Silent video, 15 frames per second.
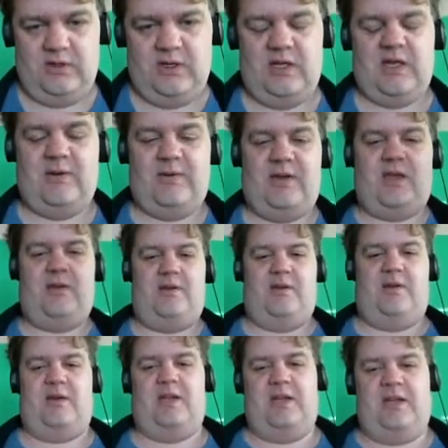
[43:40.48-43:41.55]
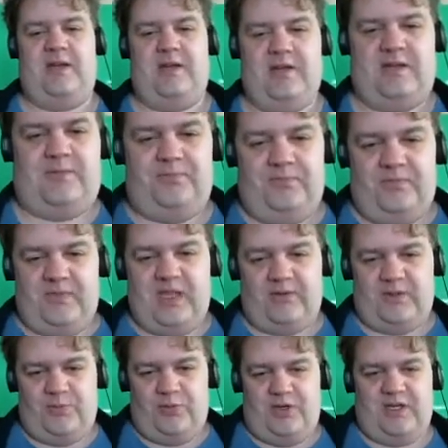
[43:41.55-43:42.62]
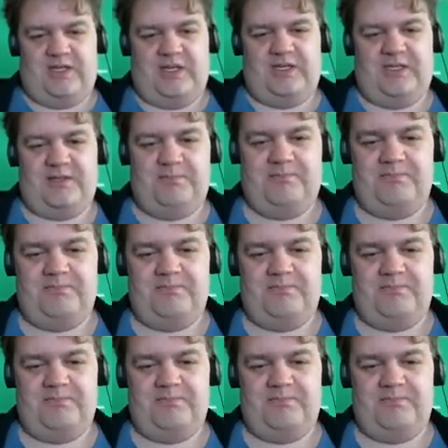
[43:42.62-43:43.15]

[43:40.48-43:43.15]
There we go, I did it. That was pretty intense.